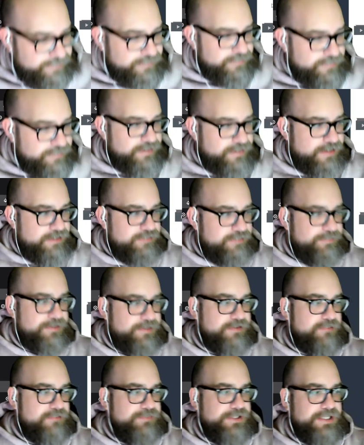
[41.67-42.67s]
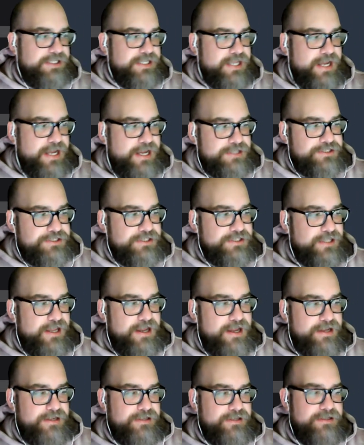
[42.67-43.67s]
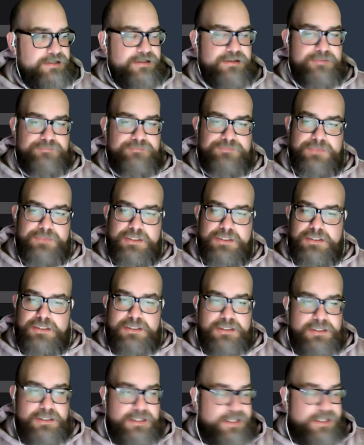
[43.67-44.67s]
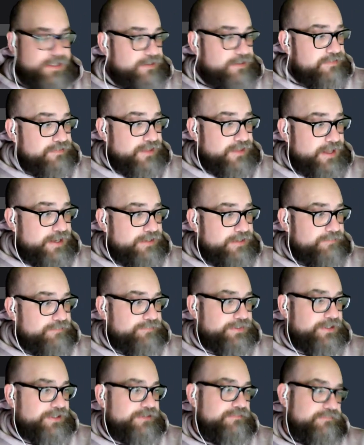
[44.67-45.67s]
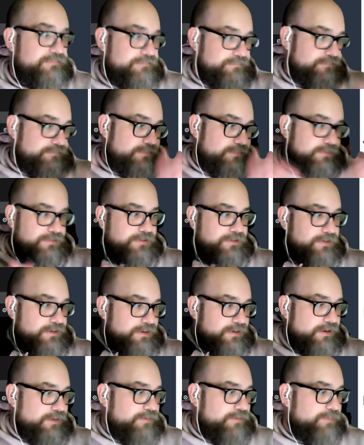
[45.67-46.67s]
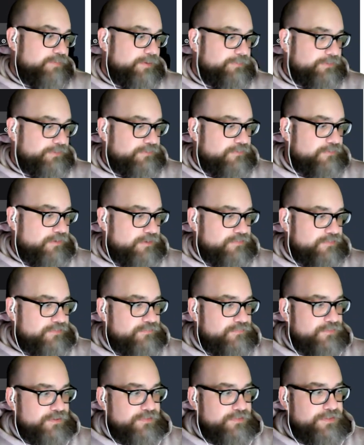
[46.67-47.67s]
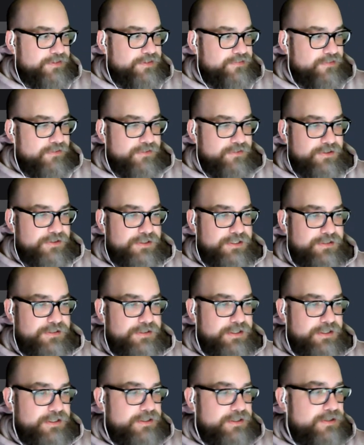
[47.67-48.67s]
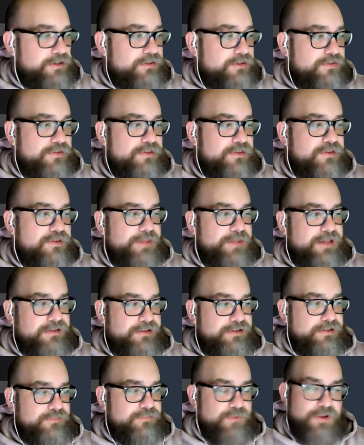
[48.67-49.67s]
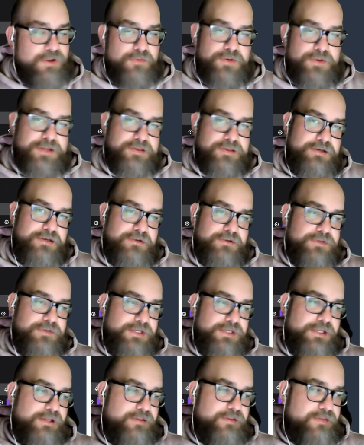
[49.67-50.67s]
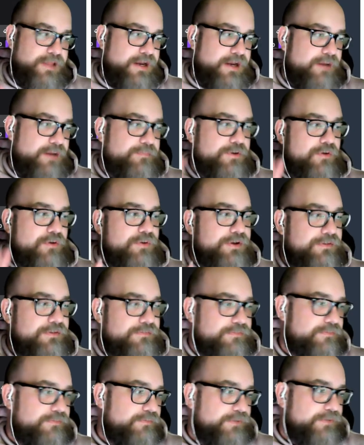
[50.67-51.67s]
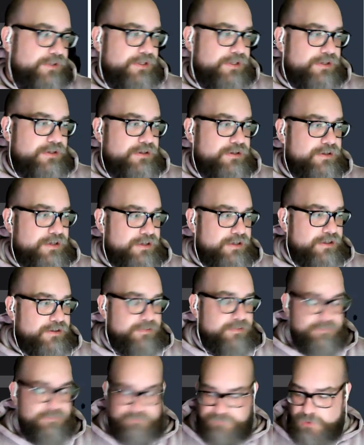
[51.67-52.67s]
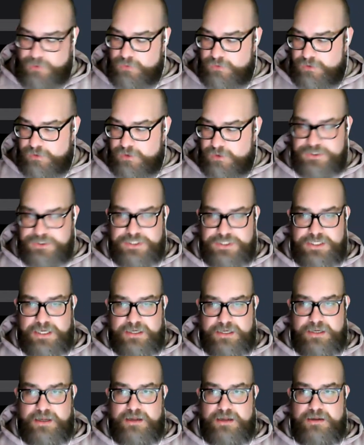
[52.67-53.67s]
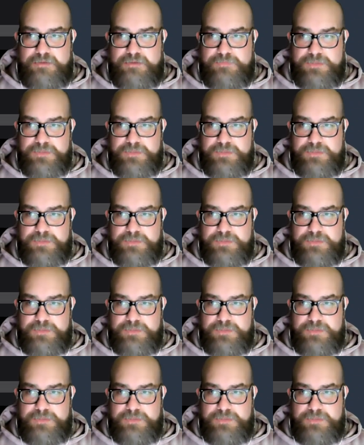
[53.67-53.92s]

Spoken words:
days because I'm playing cash a lot. It is late, but other people across the world, that's all good. So this is basically one of the ways I do it is that I'm going through the pokercoaching.com,